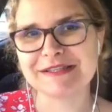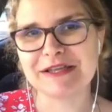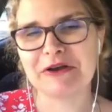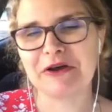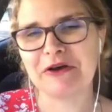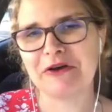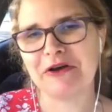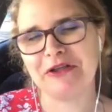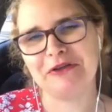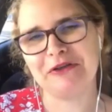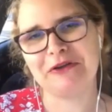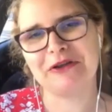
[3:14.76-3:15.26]

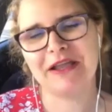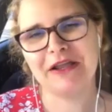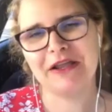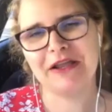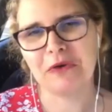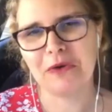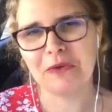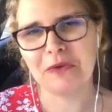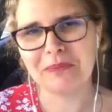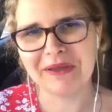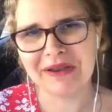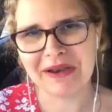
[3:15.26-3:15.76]
or you can
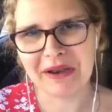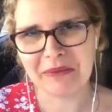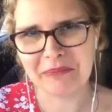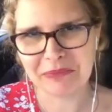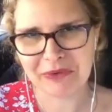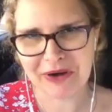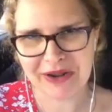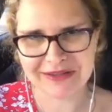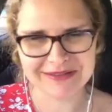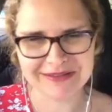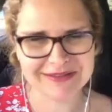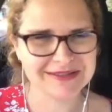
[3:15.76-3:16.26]
open a
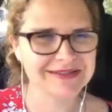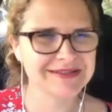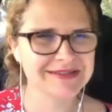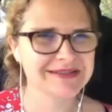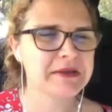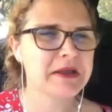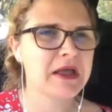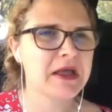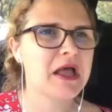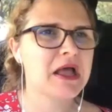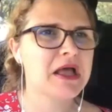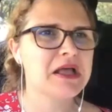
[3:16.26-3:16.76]
practice.
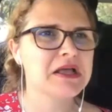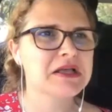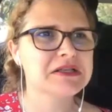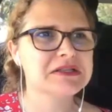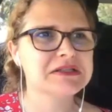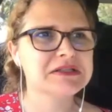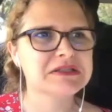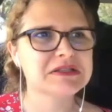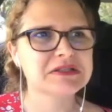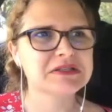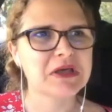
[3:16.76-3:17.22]
Yeah.